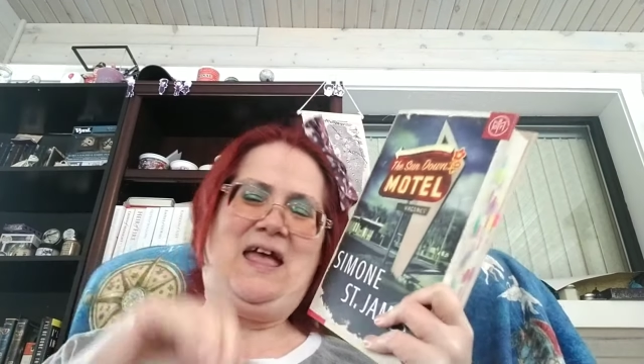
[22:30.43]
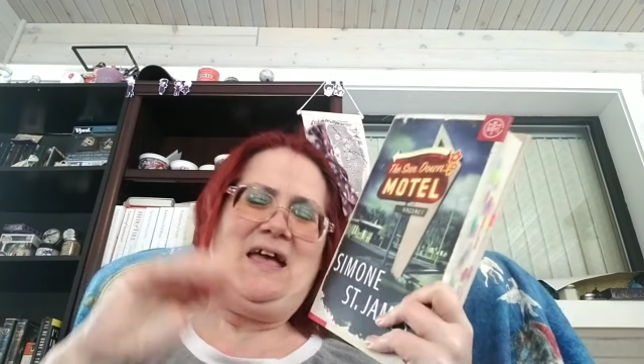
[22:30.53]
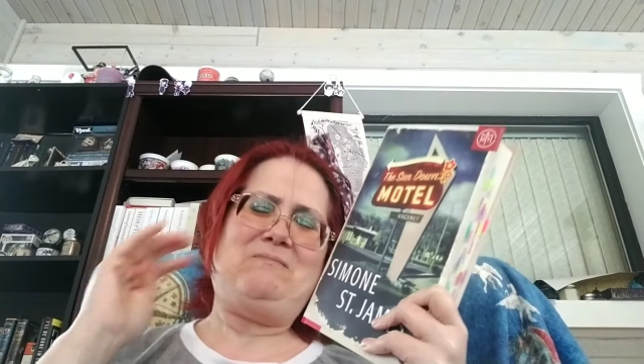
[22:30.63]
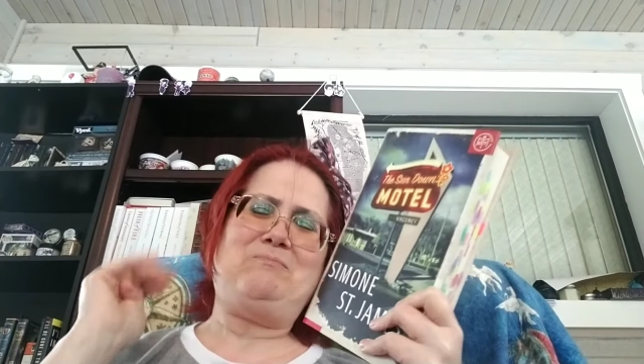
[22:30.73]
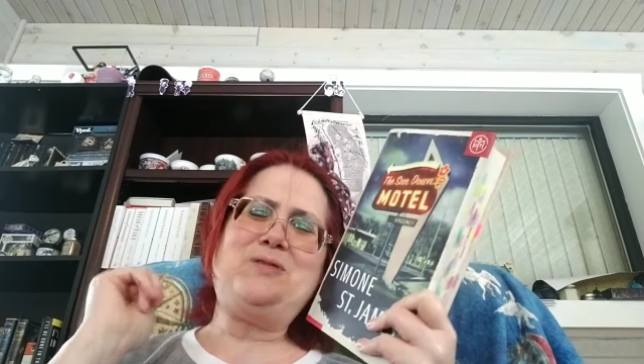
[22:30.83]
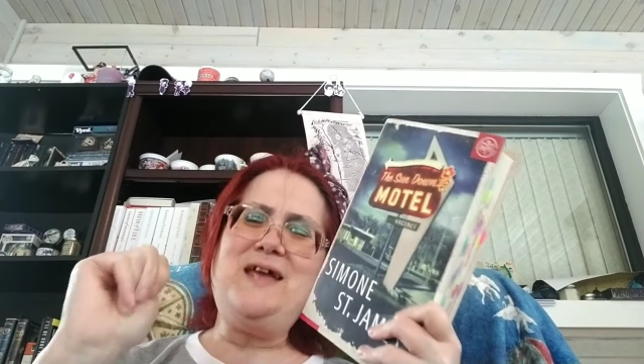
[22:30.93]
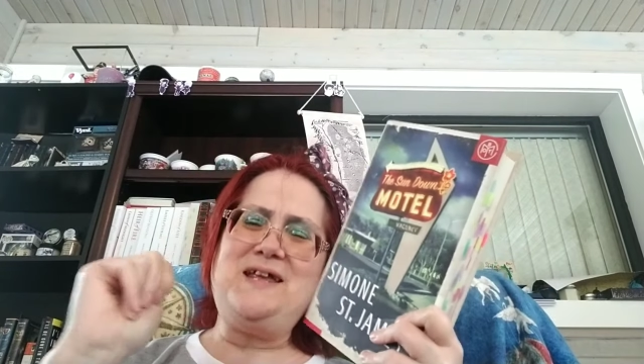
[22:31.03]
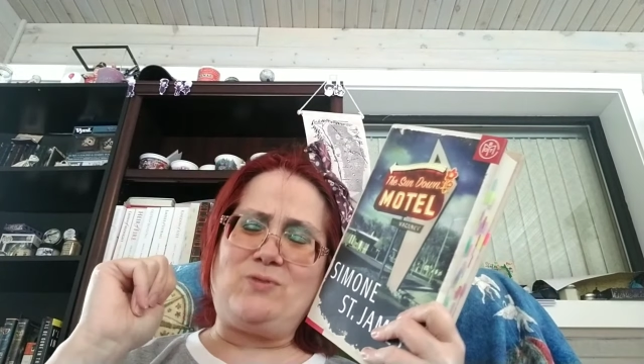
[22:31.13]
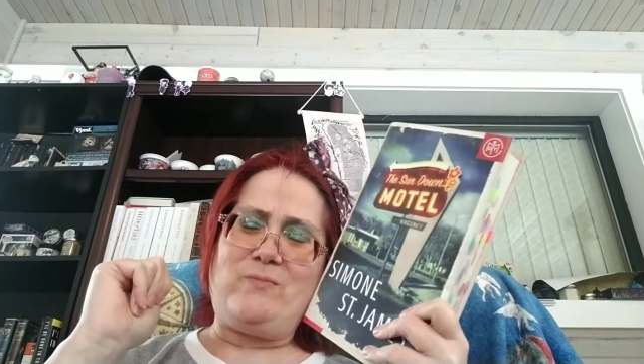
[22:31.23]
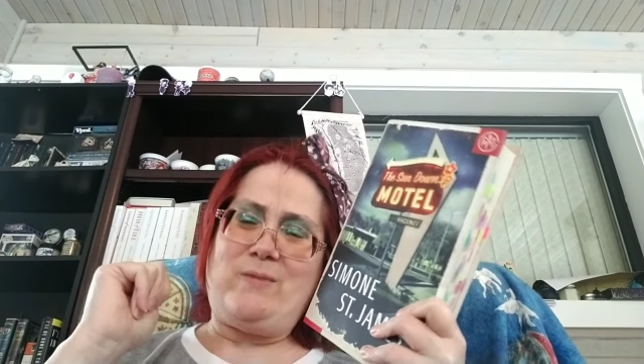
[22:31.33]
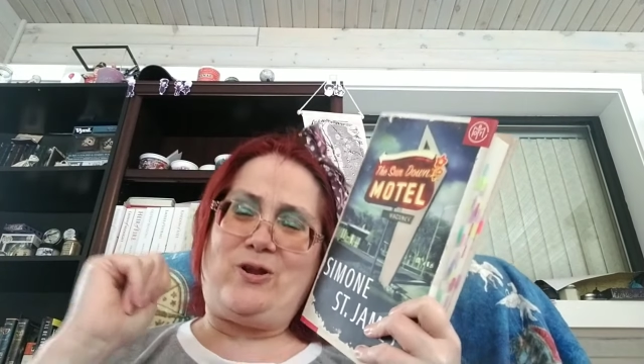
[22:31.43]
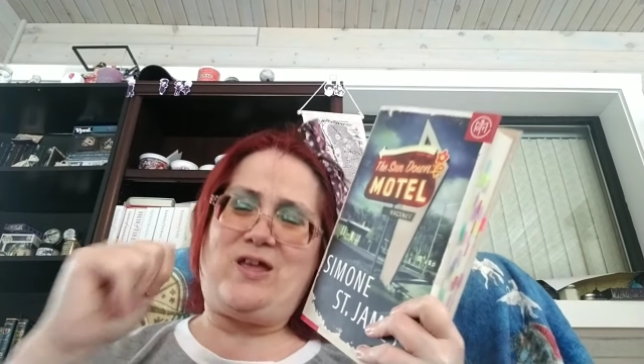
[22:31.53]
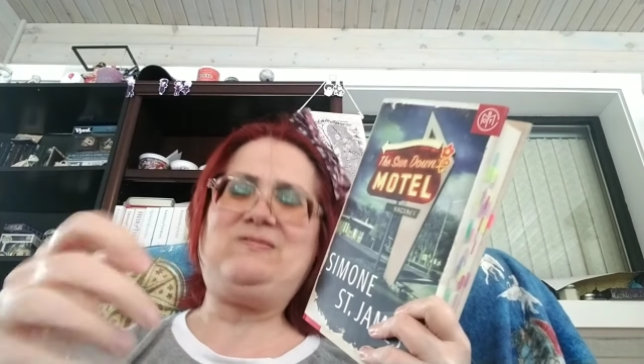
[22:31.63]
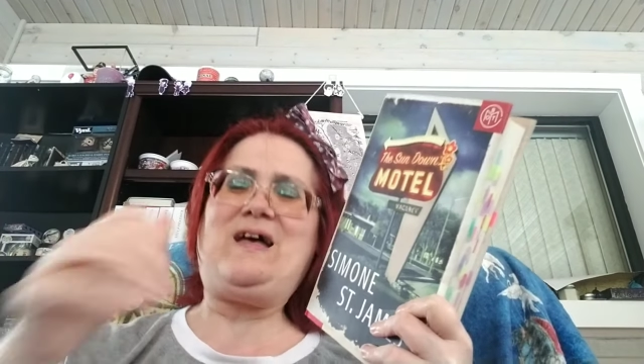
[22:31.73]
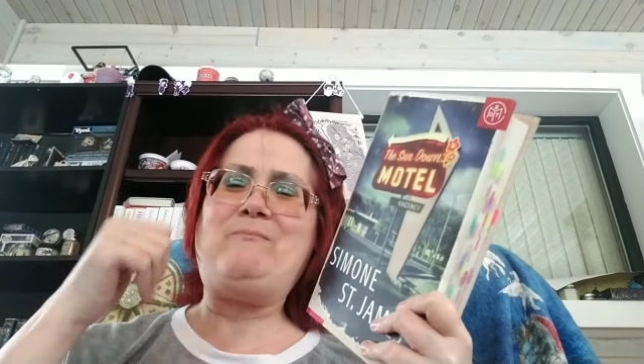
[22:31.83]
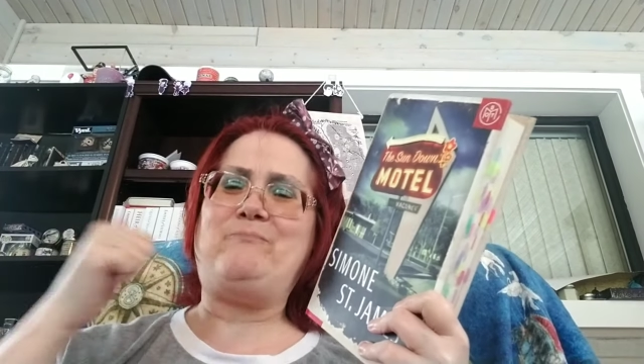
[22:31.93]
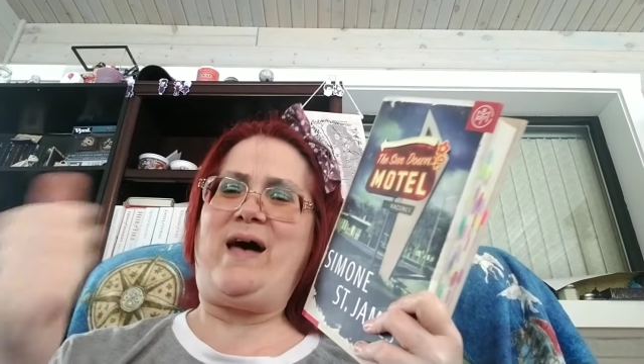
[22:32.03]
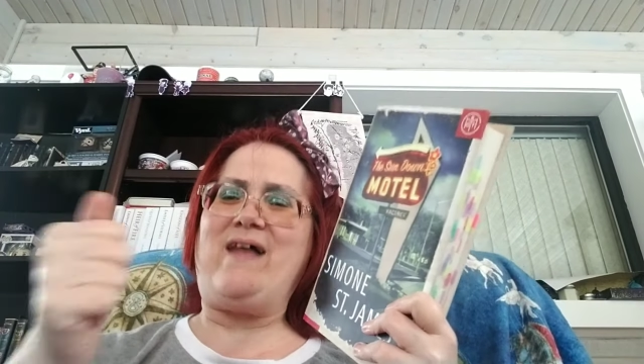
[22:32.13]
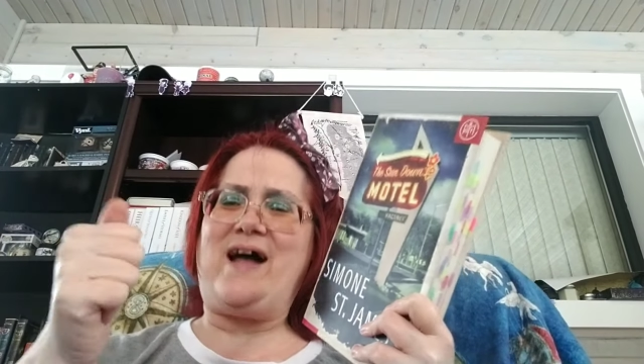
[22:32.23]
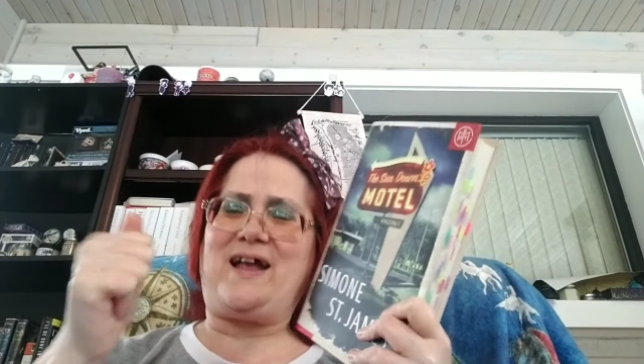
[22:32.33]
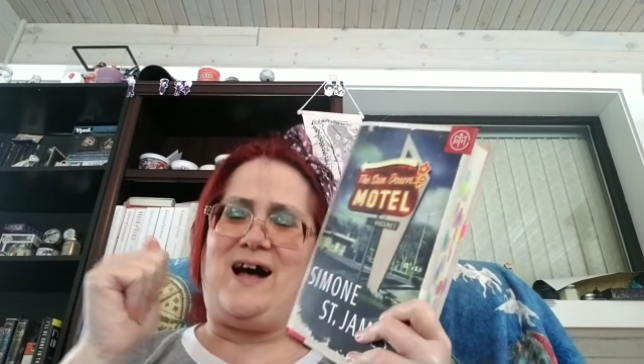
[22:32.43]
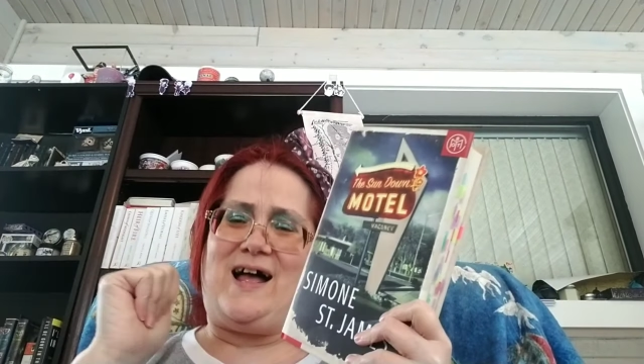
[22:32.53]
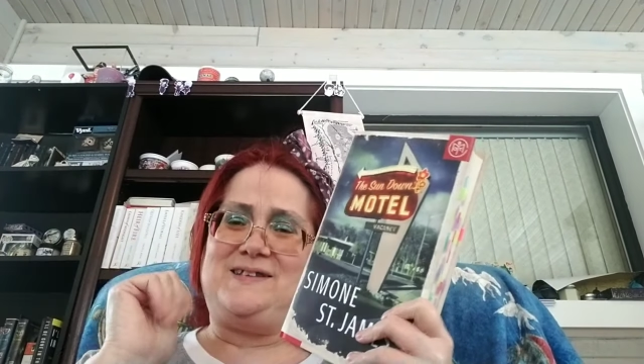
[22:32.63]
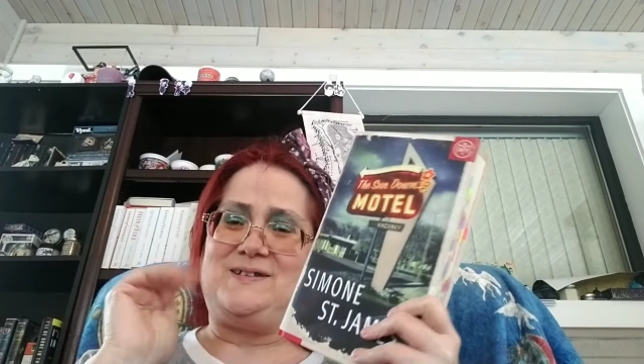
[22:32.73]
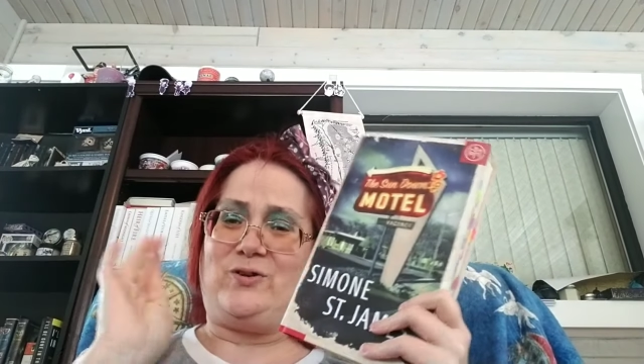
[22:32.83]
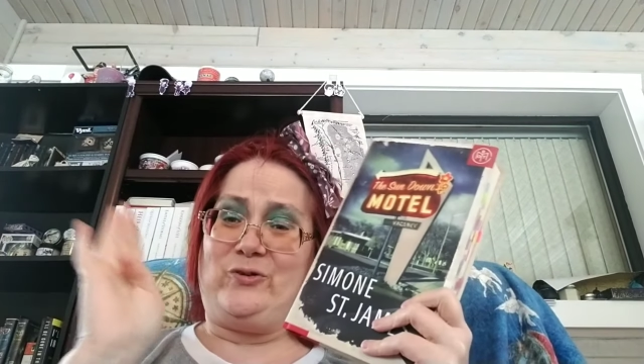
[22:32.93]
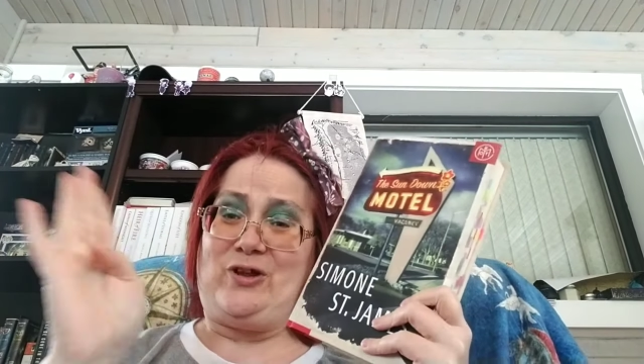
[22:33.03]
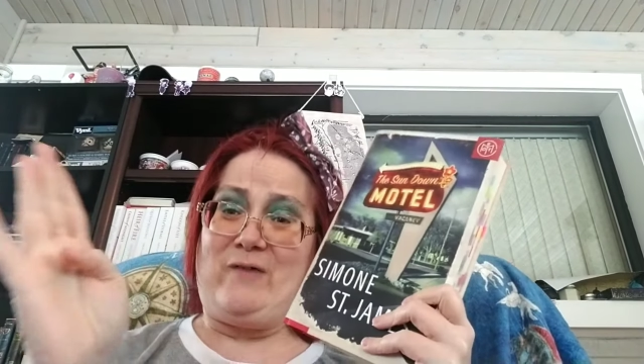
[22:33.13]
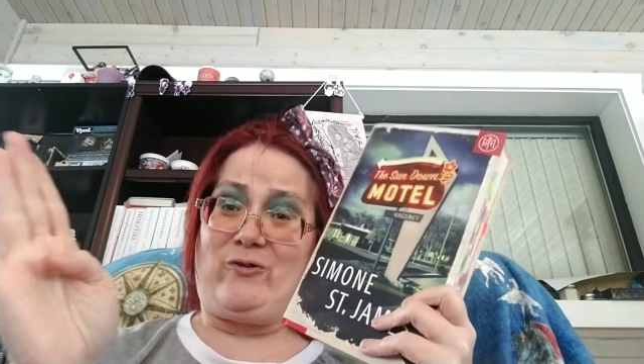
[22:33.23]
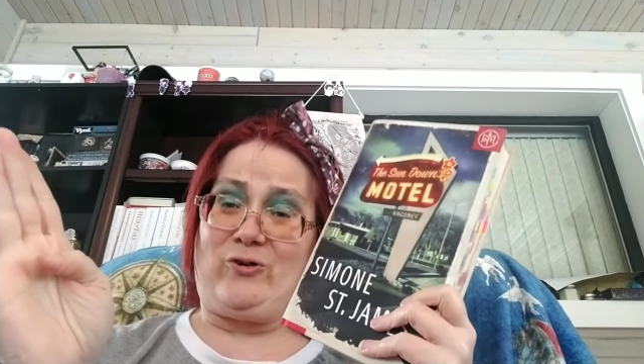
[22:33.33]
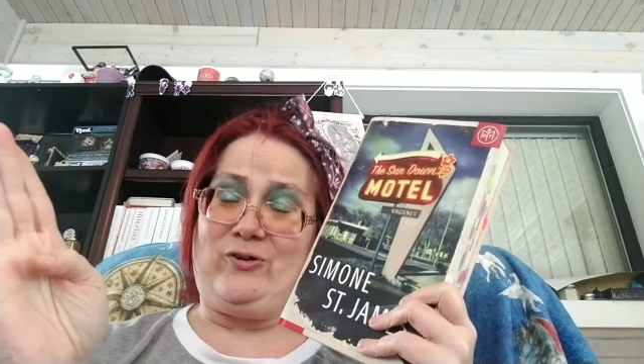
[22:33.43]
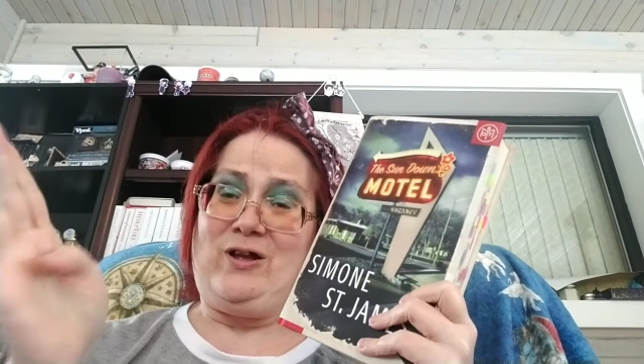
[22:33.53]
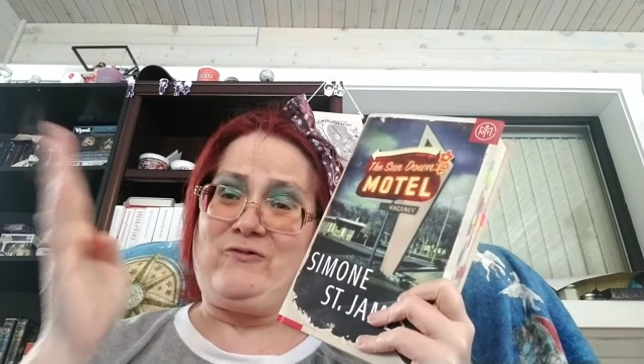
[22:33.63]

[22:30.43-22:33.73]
and please remember to hit that bell icon so you'll never